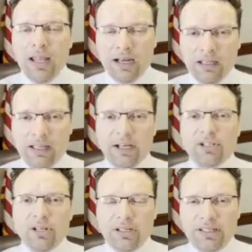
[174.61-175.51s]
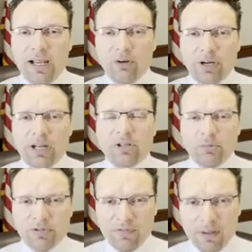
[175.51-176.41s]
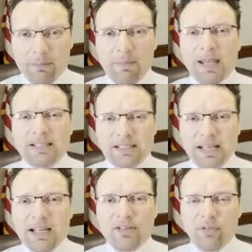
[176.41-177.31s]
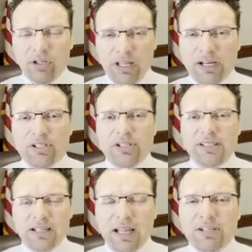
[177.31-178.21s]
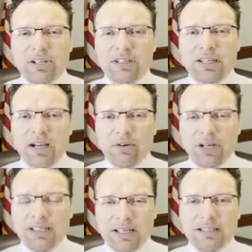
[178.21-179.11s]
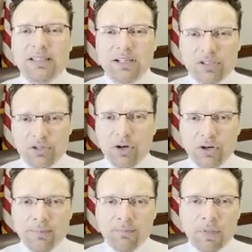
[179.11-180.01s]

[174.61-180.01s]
in election integrity in terms of the best states for elections. In election integrity, Tennessee is third.